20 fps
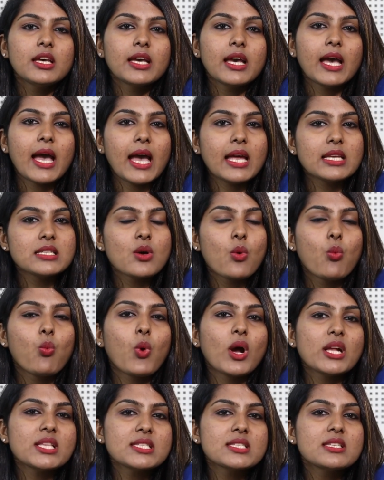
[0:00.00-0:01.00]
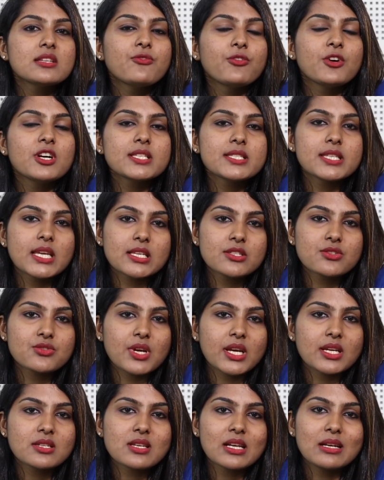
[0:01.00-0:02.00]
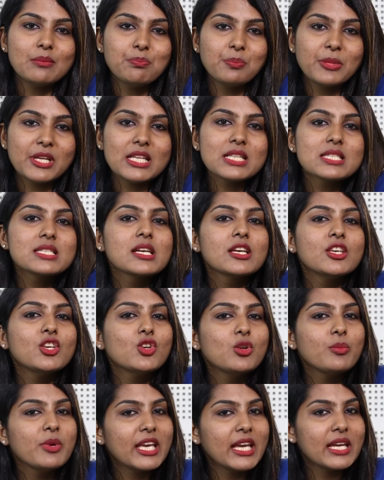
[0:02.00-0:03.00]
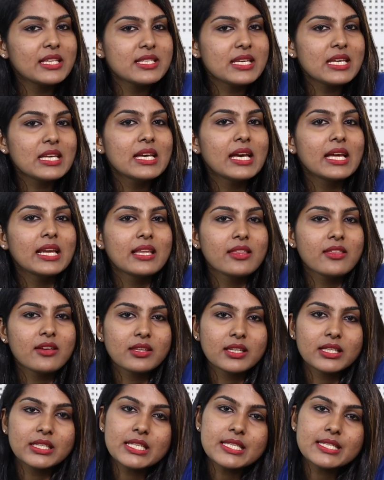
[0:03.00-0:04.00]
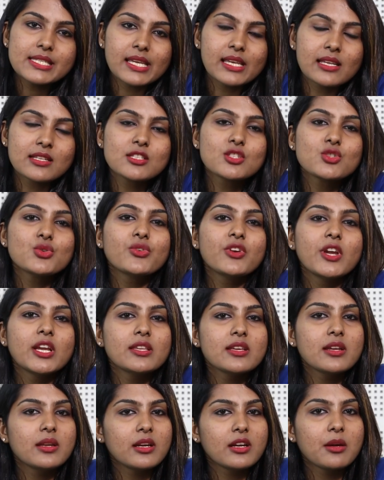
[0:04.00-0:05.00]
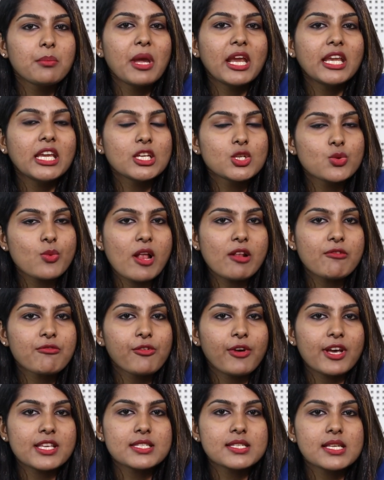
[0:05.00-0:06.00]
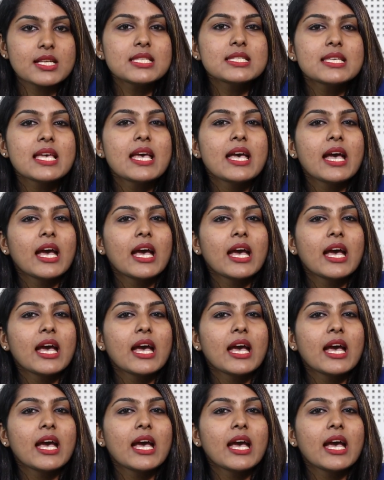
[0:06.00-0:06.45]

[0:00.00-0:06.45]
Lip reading: And once the first extract completes, you'll be getting another 30 seconds to read the remaining 12 questions,